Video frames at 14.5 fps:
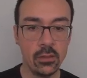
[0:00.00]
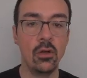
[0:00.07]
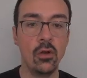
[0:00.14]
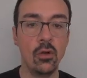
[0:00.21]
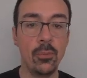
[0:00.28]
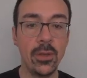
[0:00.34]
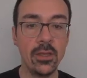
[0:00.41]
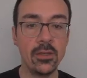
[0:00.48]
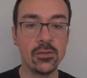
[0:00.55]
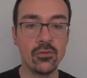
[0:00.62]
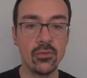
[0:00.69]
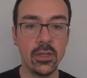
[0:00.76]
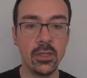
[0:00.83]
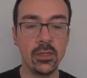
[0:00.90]
Opaque
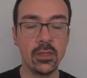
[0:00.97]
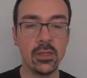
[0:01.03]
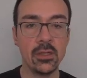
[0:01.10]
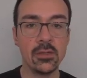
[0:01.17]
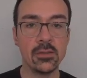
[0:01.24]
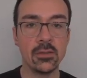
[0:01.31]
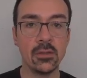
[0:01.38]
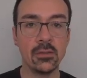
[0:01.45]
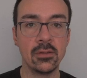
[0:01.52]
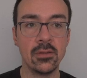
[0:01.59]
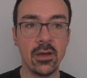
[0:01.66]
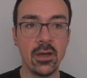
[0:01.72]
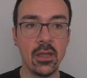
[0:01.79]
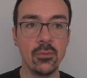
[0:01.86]
string is a
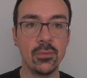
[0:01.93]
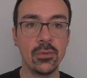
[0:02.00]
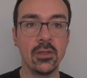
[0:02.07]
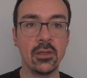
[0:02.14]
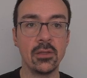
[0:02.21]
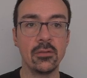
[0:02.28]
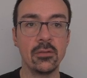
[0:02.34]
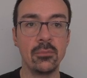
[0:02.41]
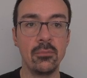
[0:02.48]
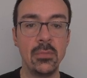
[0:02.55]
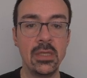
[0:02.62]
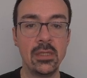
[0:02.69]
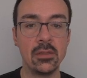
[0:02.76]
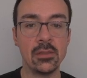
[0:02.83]
type that
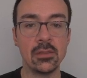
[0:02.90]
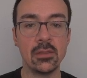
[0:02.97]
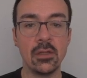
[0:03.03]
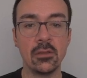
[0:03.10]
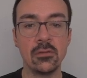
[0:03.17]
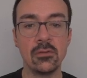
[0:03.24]
means that